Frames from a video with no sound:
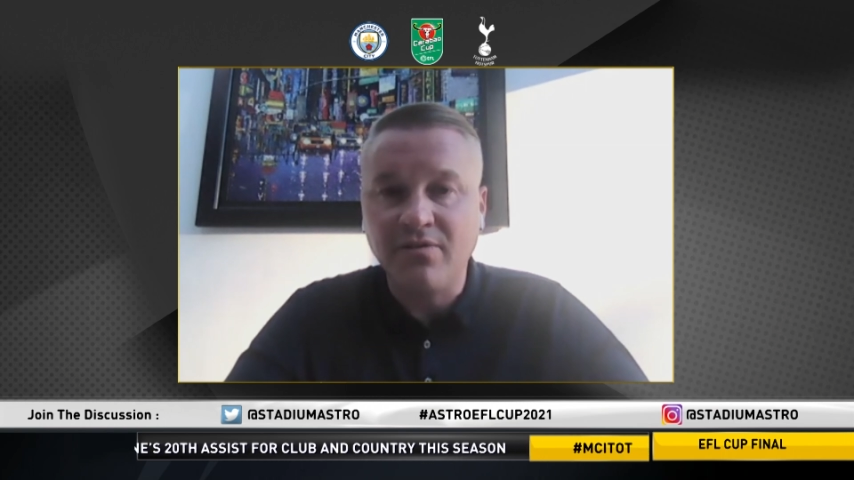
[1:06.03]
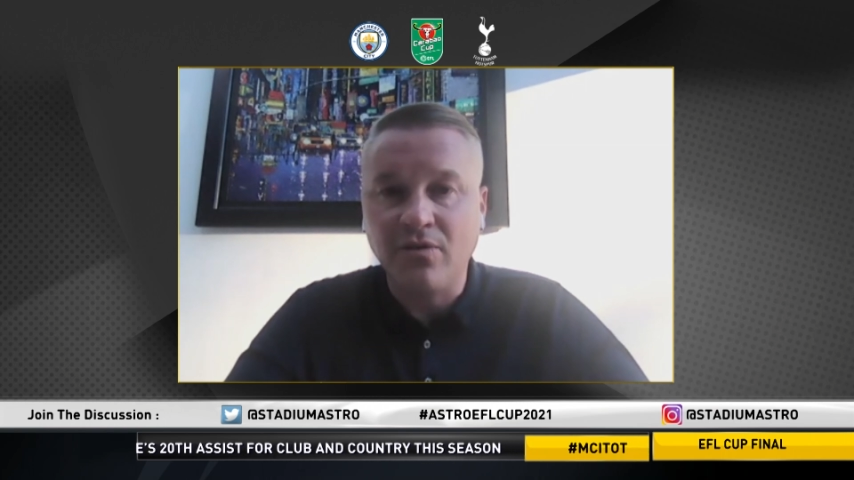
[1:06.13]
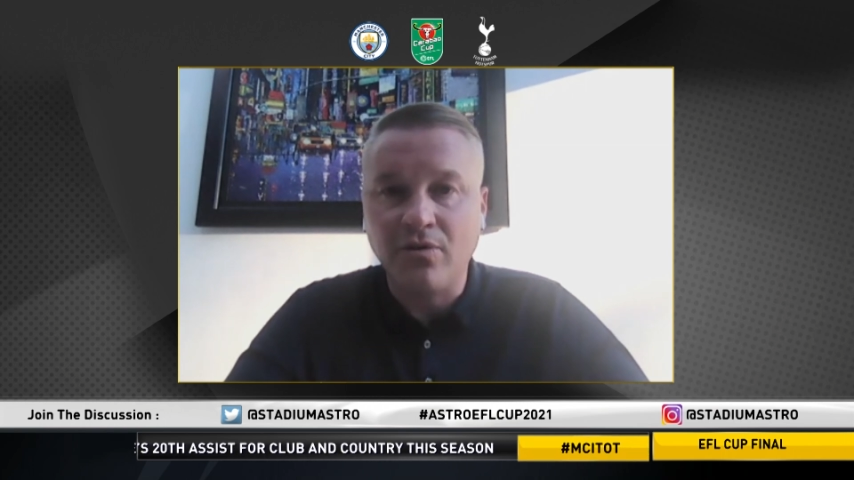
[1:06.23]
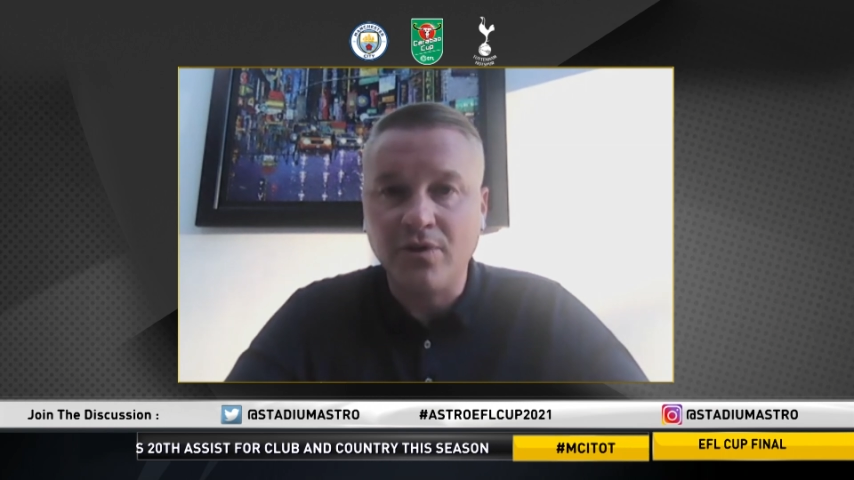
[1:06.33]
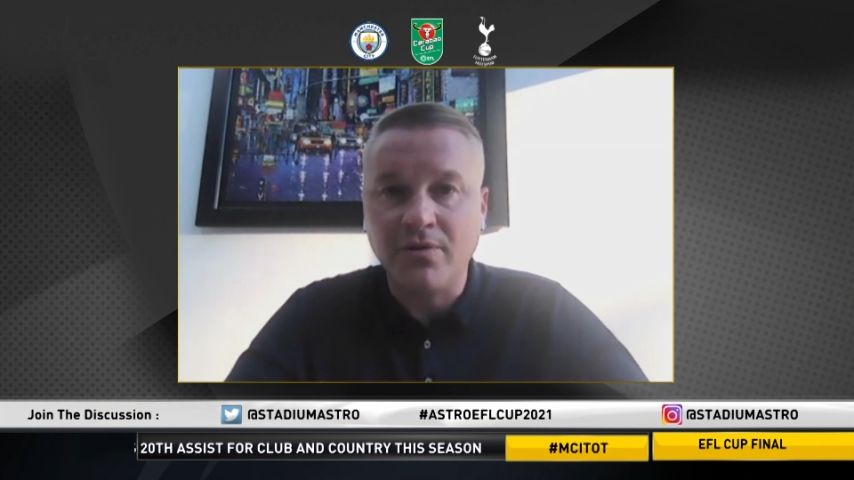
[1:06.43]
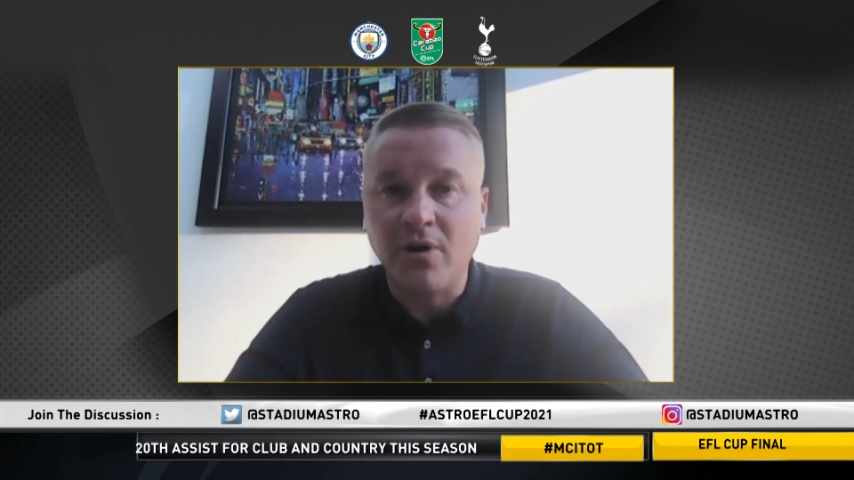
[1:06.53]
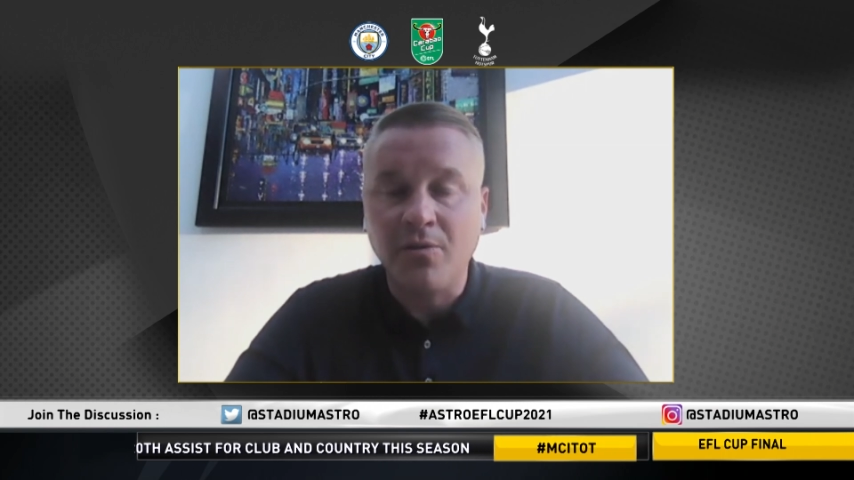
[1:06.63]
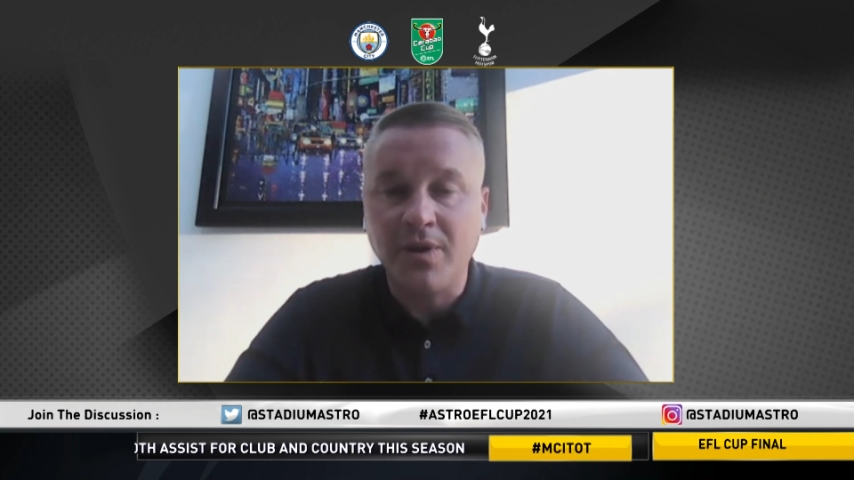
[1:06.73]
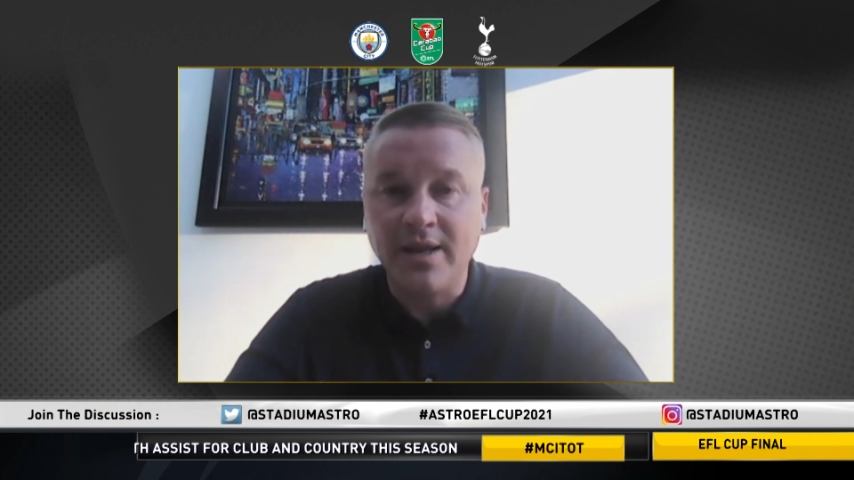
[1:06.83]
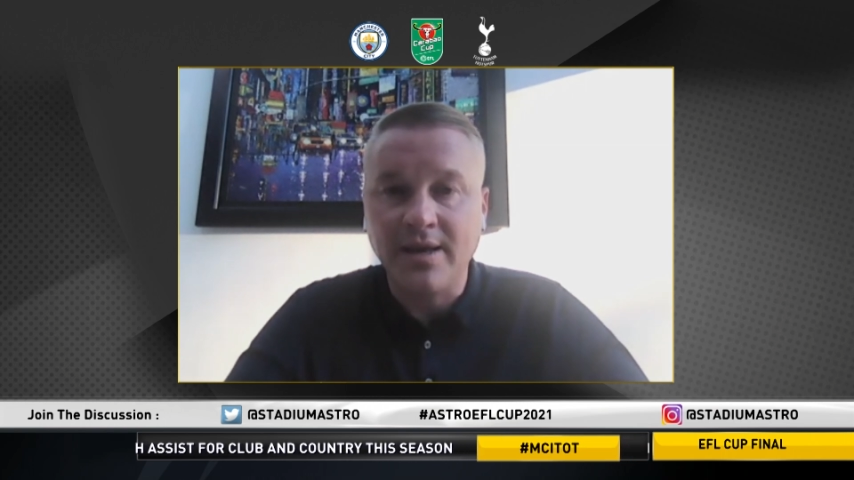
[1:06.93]
for
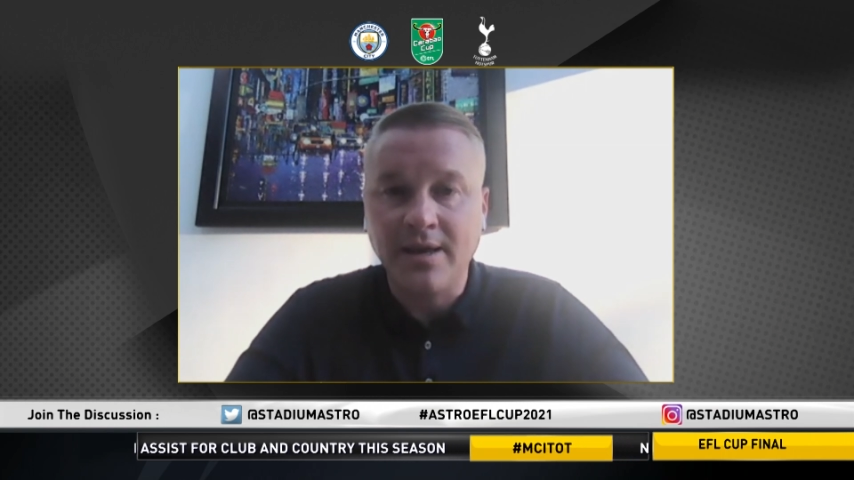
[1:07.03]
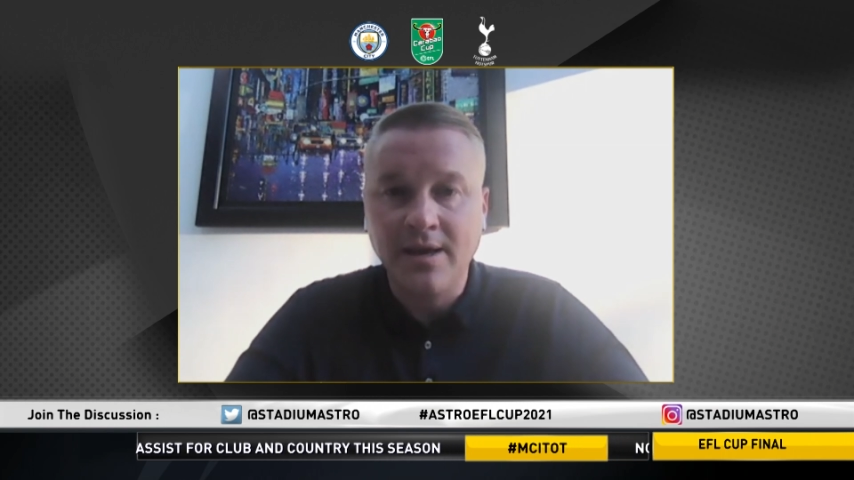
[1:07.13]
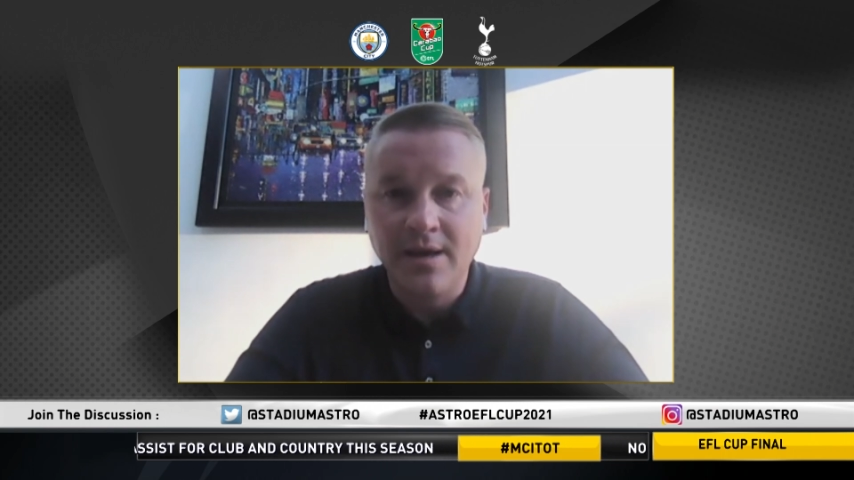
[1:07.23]
Europa League.